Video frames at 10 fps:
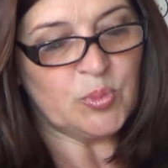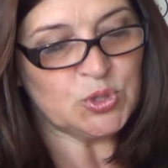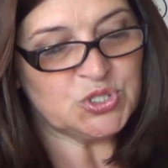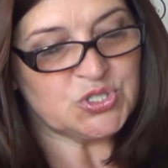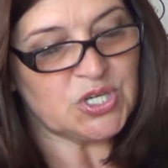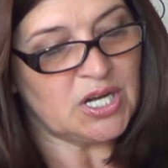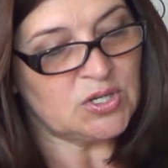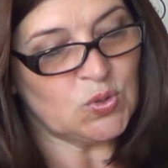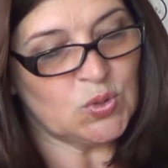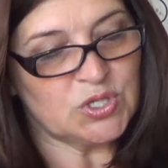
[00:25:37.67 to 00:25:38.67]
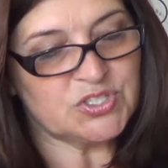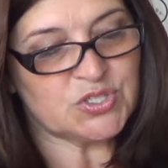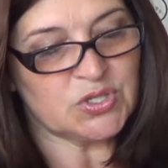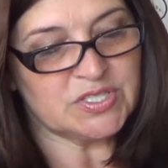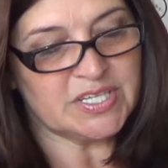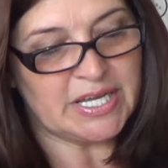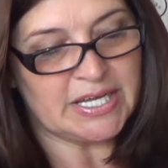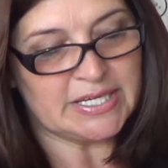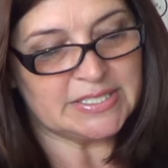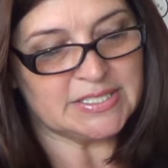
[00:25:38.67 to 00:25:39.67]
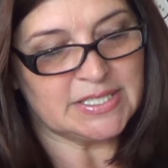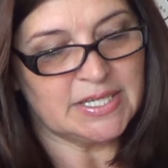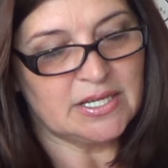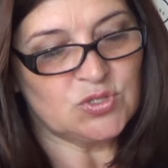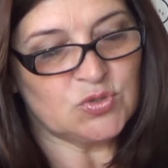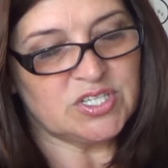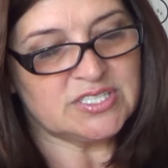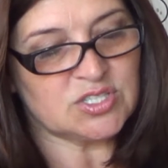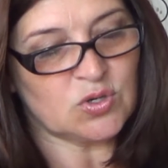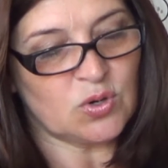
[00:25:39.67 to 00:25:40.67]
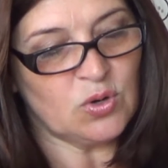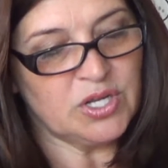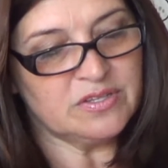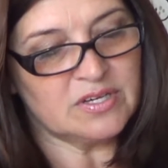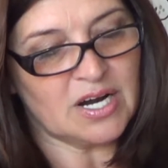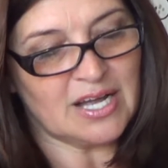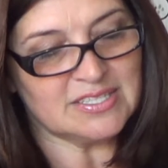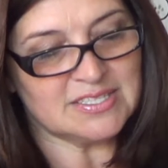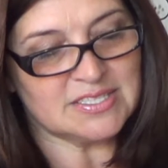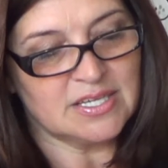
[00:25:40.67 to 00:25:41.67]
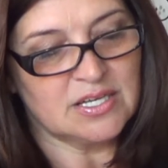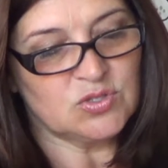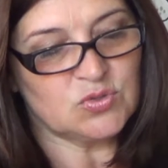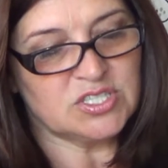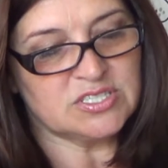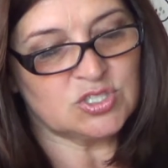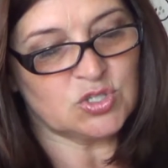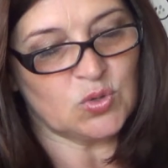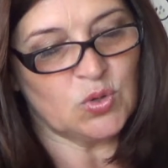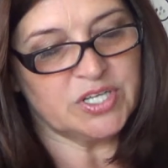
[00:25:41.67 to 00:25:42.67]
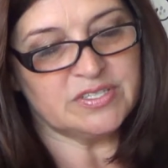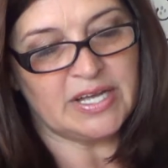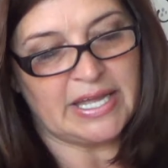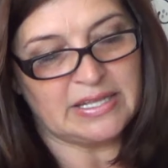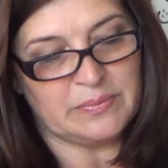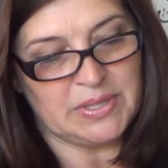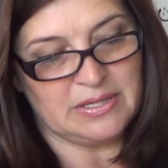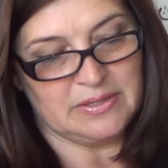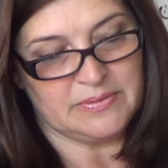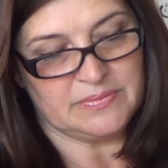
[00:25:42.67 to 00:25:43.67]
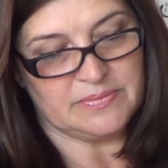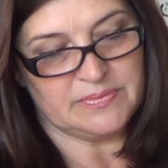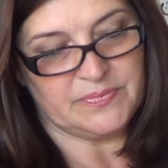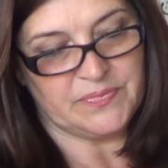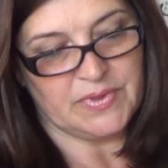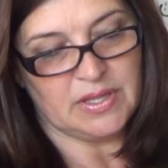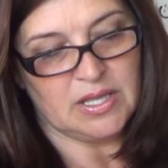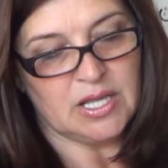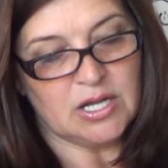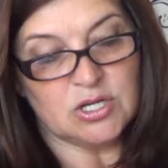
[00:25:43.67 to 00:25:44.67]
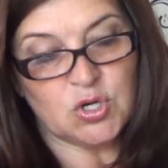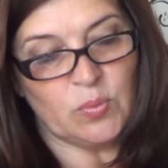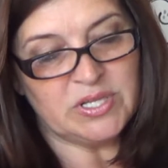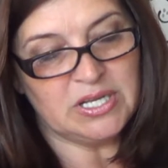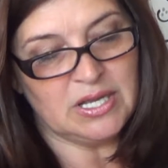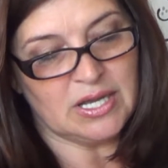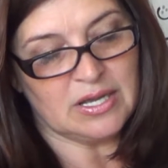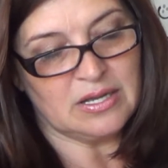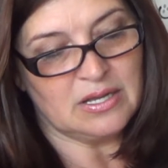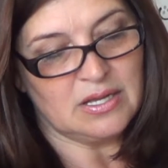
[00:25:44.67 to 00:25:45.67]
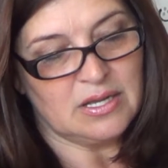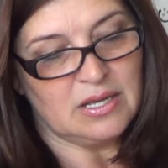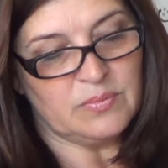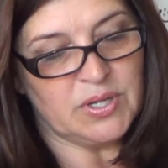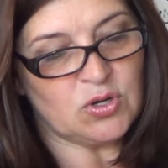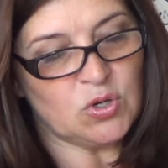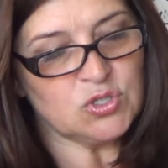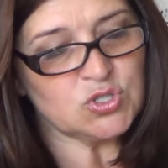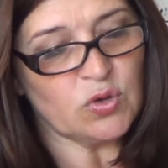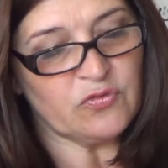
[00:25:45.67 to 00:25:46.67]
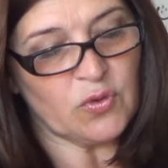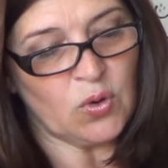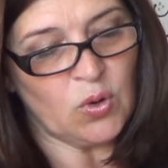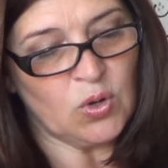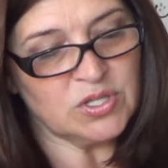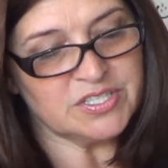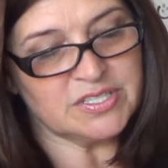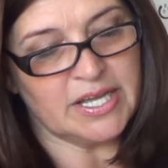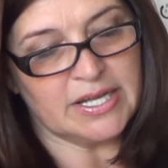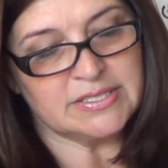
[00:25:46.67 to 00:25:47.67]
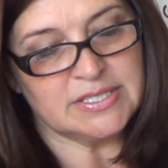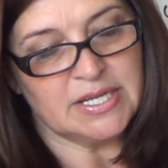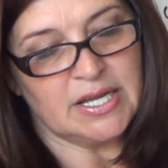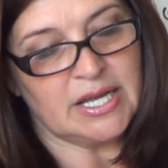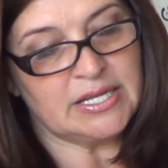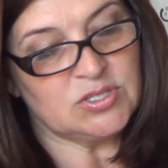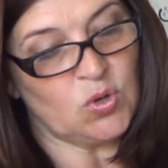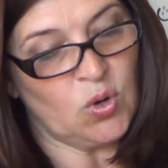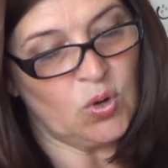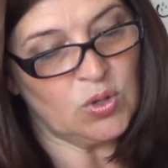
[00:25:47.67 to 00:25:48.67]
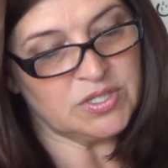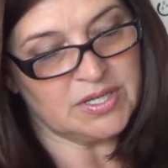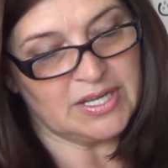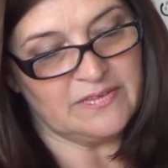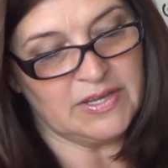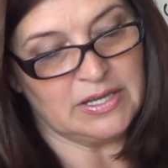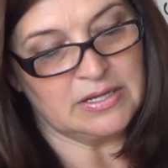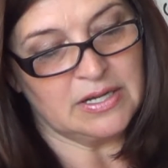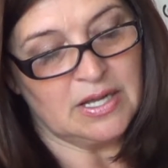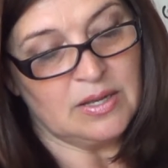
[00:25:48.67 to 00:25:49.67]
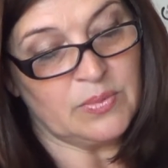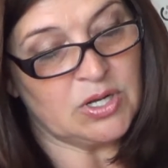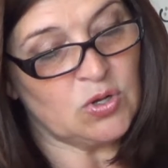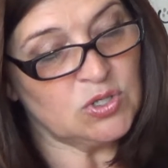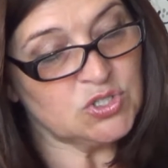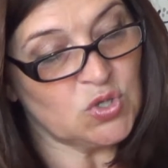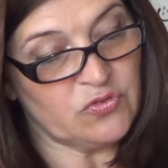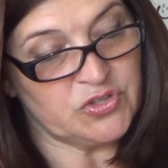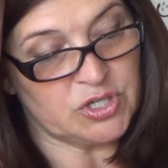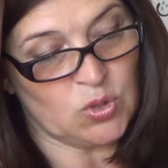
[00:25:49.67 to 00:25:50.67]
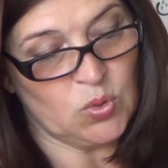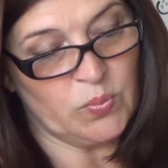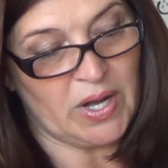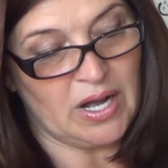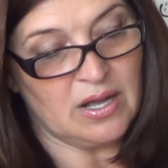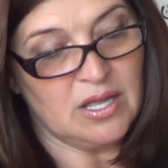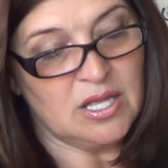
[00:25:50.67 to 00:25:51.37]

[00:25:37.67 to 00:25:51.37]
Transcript: put a curse on the earth, to destroy the rats, to destroy the enemy. Romnie, because of all the dead and all the living, because of the Roma,